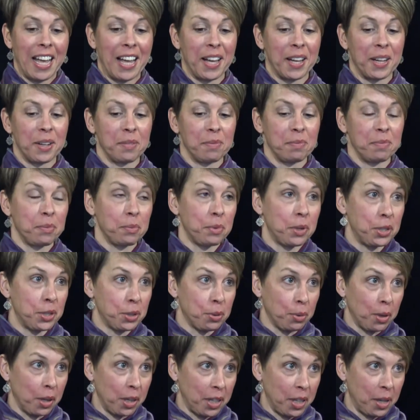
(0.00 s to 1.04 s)
um, when
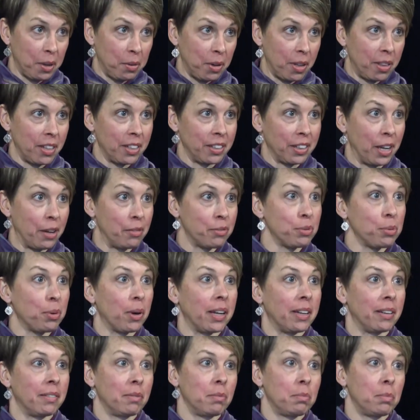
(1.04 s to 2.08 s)
you're working with your loved
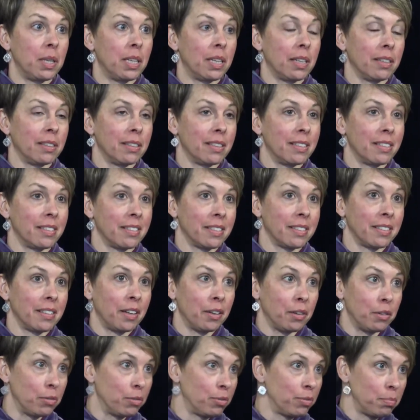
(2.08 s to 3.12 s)
one because
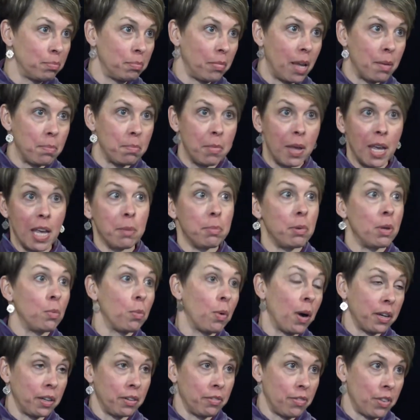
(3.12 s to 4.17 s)
of may maybe
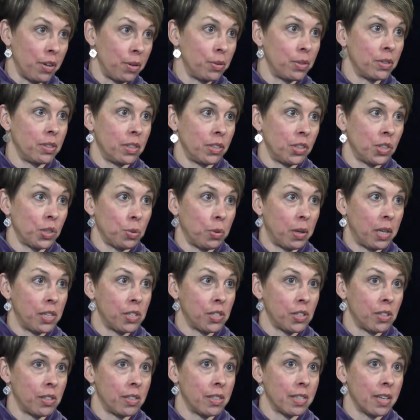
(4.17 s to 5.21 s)
one of those
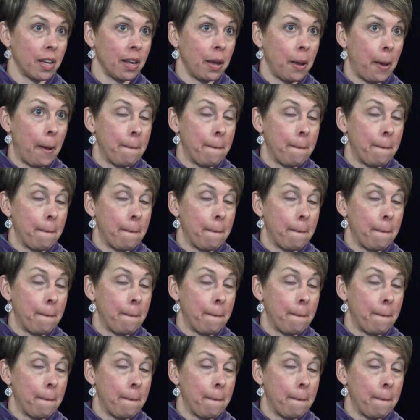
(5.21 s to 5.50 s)
situations.